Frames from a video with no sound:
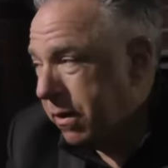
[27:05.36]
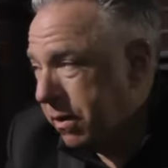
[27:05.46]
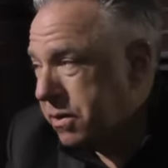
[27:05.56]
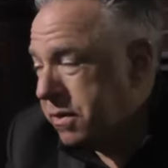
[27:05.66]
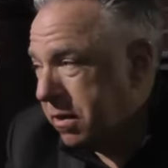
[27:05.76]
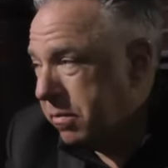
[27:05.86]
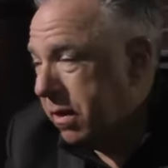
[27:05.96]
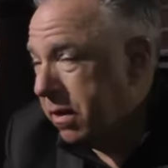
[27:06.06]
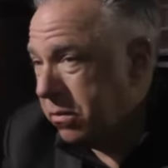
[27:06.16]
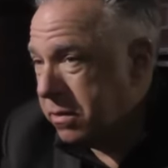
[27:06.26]
parishes in
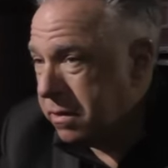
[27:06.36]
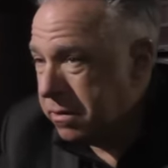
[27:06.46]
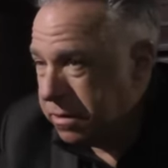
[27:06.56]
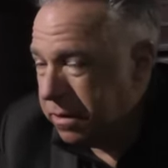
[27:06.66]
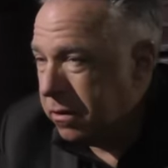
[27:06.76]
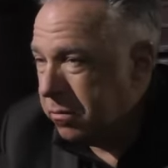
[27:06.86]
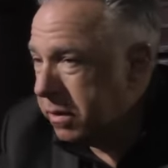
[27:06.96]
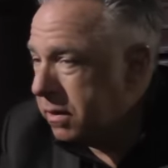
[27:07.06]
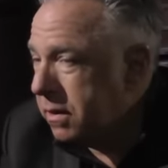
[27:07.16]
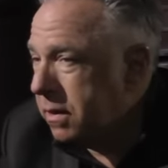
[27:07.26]
America, the ones that are still
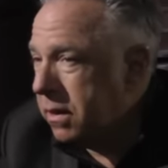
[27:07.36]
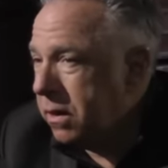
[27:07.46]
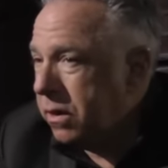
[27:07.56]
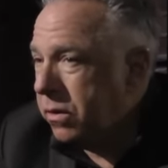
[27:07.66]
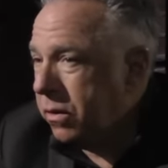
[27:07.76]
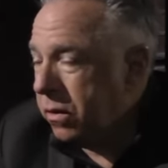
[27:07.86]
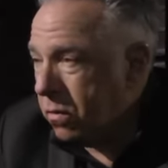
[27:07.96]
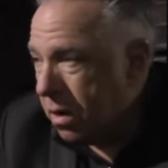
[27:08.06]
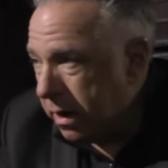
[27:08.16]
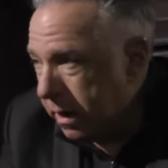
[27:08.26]
open, you
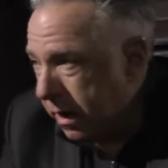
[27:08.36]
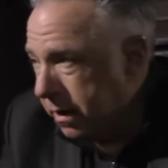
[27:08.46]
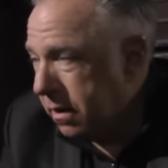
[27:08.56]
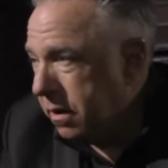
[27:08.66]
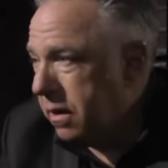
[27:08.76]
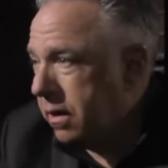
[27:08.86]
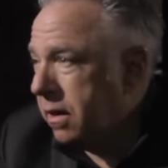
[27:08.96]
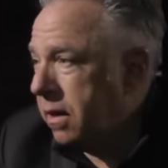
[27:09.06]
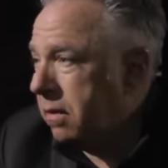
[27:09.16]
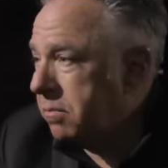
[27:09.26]
can walk in.
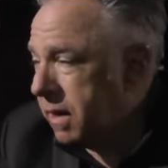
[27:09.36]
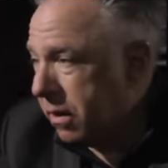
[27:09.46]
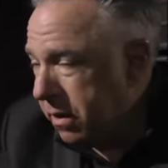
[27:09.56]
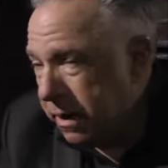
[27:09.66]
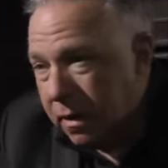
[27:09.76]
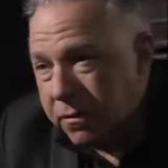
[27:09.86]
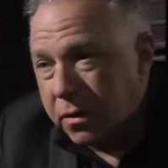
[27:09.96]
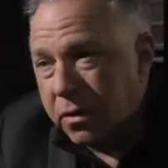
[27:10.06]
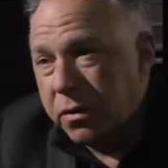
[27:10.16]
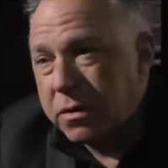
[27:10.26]
Saturday
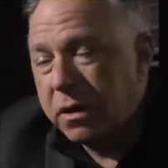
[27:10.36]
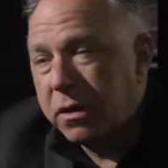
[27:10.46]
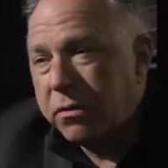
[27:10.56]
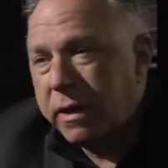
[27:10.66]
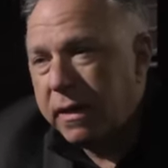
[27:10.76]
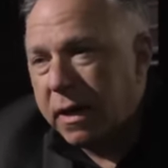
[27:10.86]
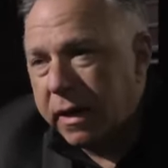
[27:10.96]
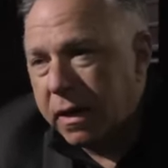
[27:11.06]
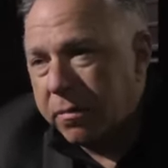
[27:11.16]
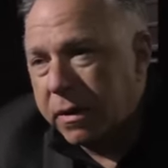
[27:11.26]
afternoon, there's a little green
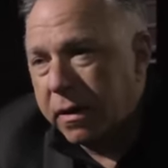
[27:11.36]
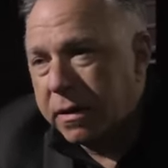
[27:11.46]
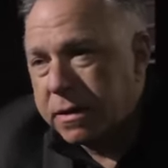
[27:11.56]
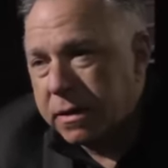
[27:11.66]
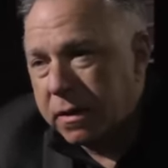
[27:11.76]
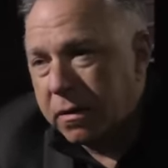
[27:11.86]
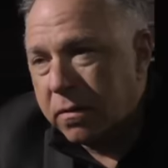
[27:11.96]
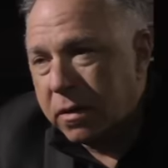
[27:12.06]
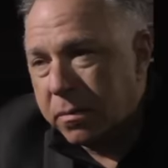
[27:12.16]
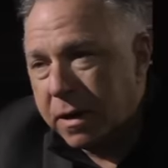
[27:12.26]
light up there, isn't there,
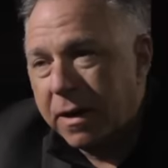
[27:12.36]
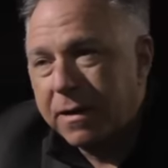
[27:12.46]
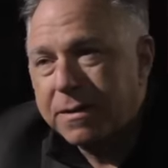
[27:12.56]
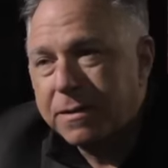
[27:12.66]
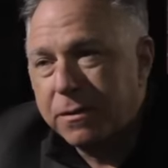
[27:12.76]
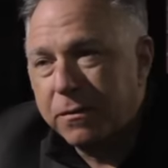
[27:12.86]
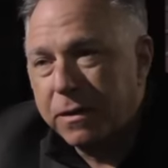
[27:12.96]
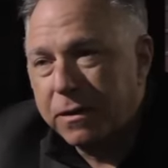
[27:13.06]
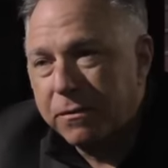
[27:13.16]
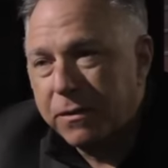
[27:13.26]
over the box,
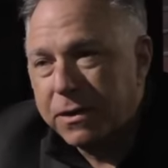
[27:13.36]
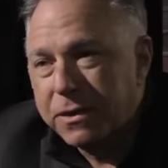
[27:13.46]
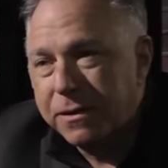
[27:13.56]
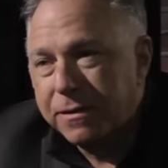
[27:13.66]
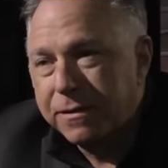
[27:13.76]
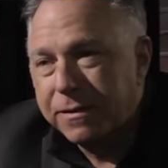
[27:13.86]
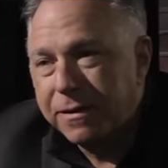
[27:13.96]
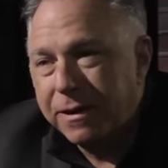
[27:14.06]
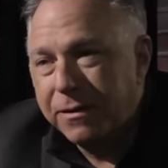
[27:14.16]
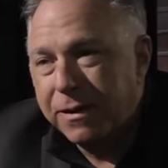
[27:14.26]
over the confessional.
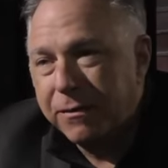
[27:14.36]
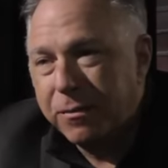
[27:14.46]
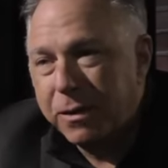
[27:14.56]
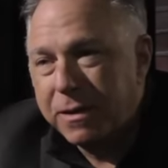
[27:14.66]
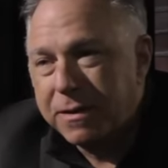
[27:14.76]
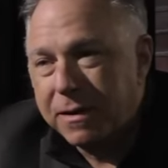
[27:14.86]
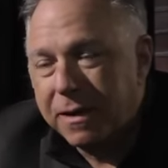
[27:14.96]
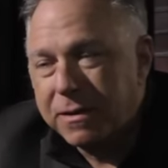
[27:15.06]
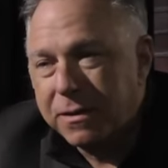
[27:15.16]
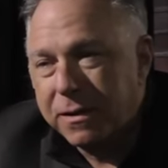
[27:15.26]
And you have the peace and
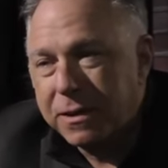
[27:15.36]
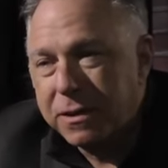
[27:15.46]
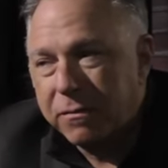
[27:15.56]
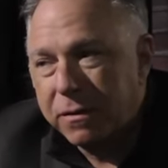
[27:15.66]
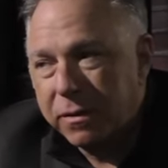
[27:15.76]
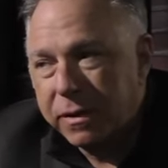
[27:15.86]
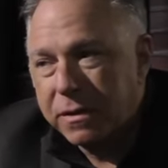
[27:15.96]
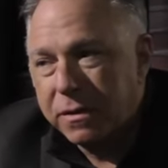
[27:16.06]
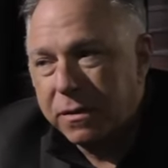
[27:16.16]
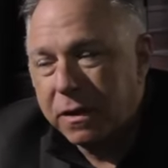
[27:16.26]
consolation of going
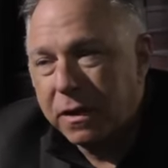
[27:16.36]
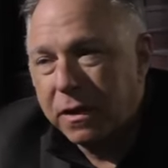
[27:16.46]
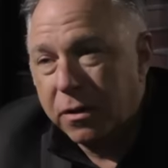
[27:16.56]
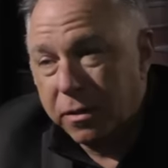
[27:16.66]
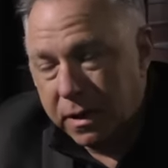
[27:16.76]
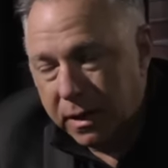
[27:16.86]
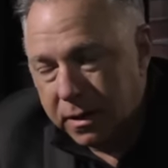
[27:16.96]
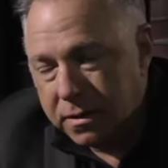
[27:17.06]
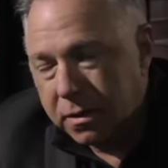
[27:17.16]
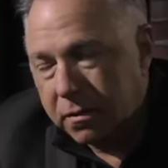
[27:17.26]
to your
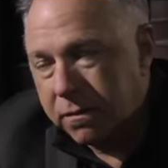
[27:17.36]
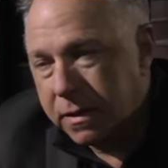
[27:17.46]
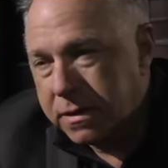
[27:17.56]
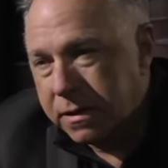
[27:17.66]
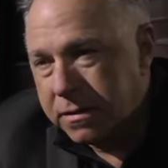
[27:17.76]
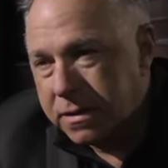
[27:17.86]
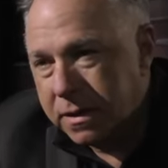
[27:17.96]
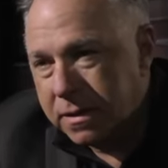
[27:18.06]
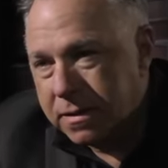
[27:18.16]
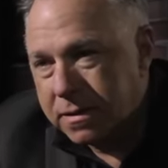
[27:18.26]
knees and confessing your
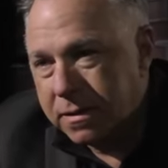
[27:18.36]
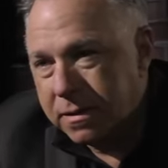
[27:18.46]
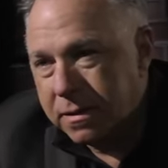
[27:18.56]
sins.